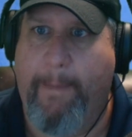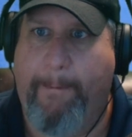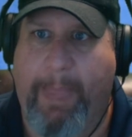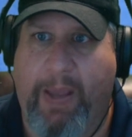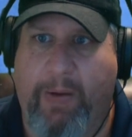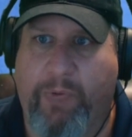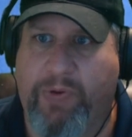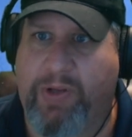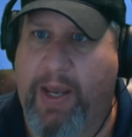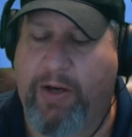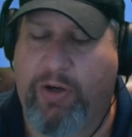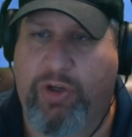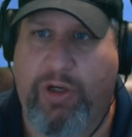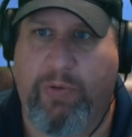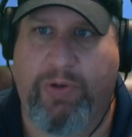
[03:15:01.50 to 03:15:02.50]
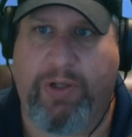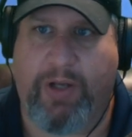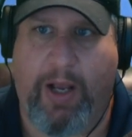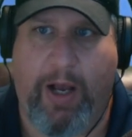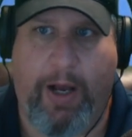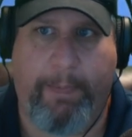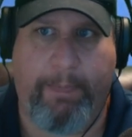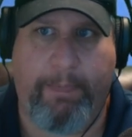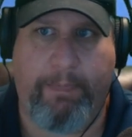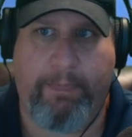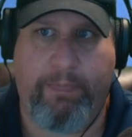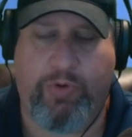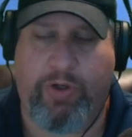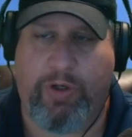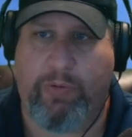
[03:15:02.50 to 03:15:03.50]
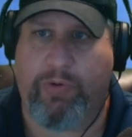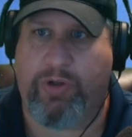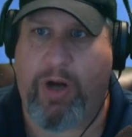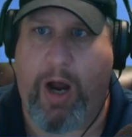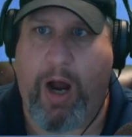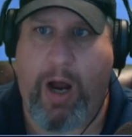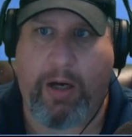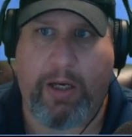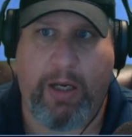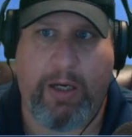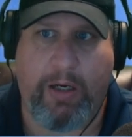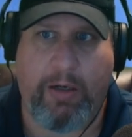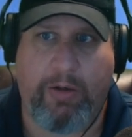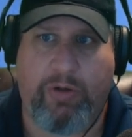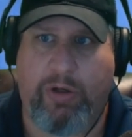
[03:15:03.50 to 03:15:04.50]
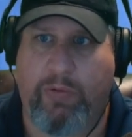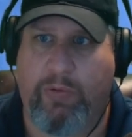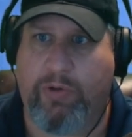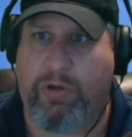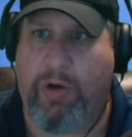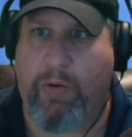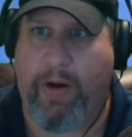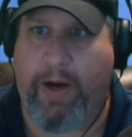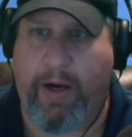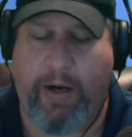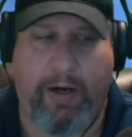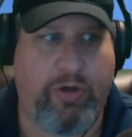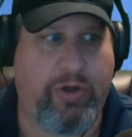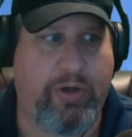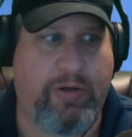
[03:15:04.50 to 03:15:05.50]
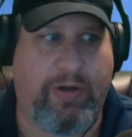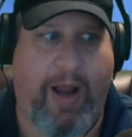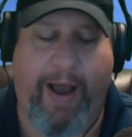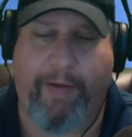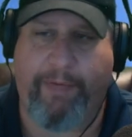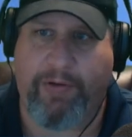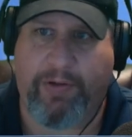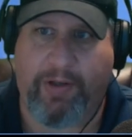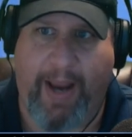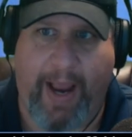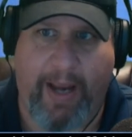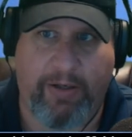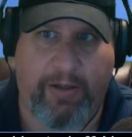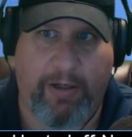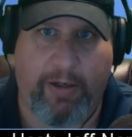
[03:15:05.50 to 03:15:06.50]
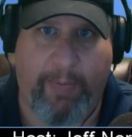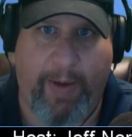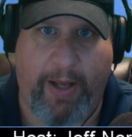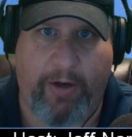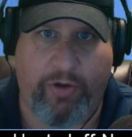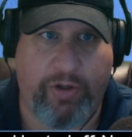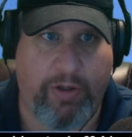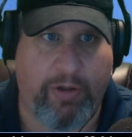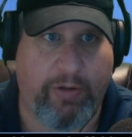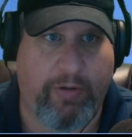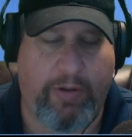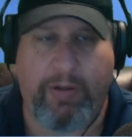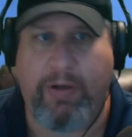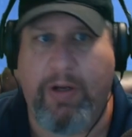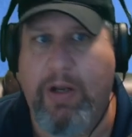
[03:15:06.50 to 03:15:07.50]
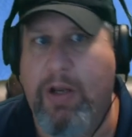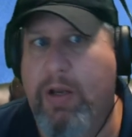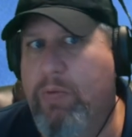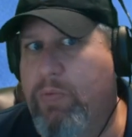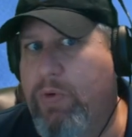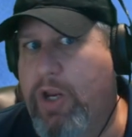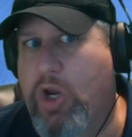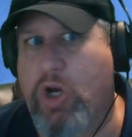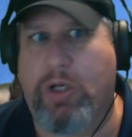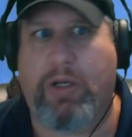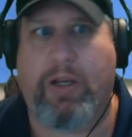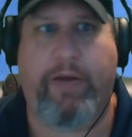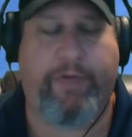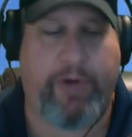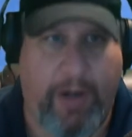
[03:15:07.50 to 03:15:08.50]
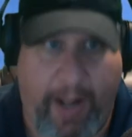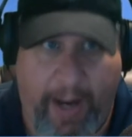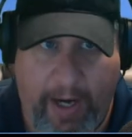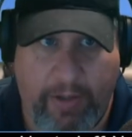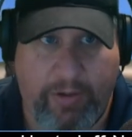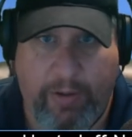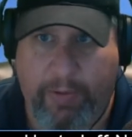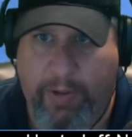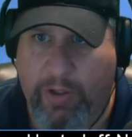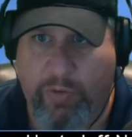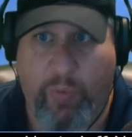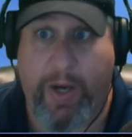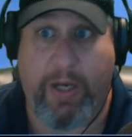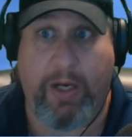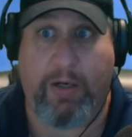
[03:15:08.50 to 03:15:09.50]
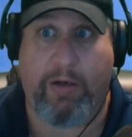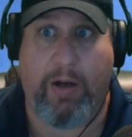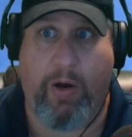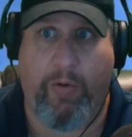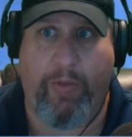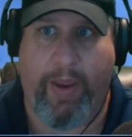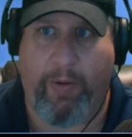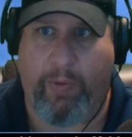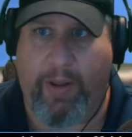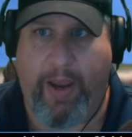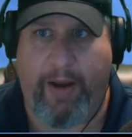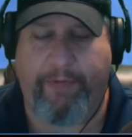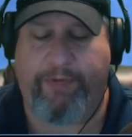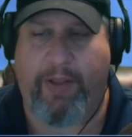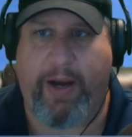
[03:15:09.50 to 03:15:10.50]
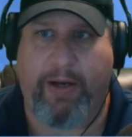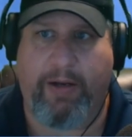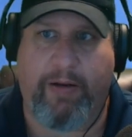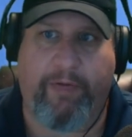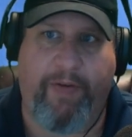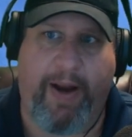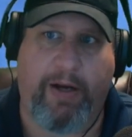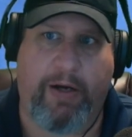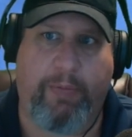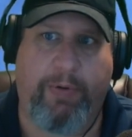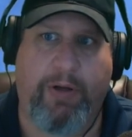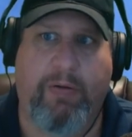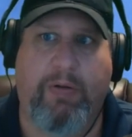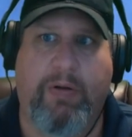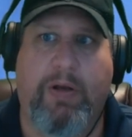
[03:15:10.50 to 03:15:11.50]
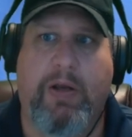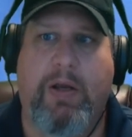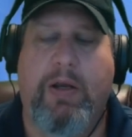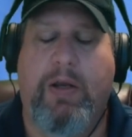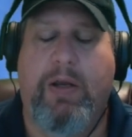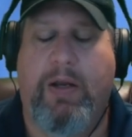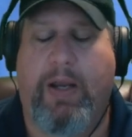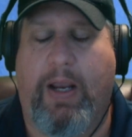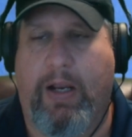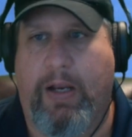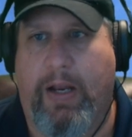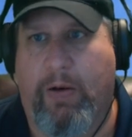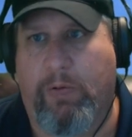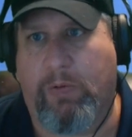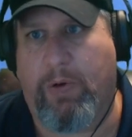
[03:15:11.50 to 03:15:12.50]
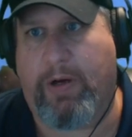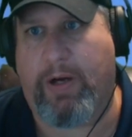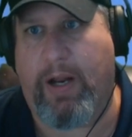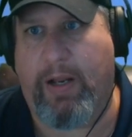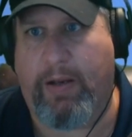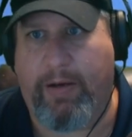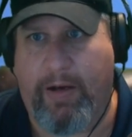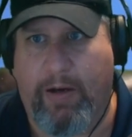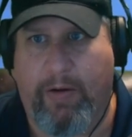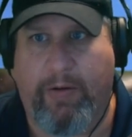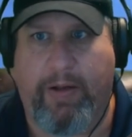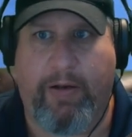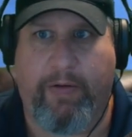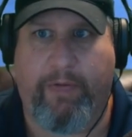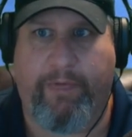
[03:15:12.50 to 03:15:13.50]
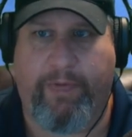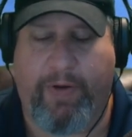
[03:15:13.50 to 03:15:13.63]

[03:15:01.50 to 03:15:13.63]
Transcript: it was like she was up, she was talking, she was coherent. She's obviously asking about her children. We couldn't give her an answer because we didn't know they were life flighted to Vanderbilt, and they were working on it, and then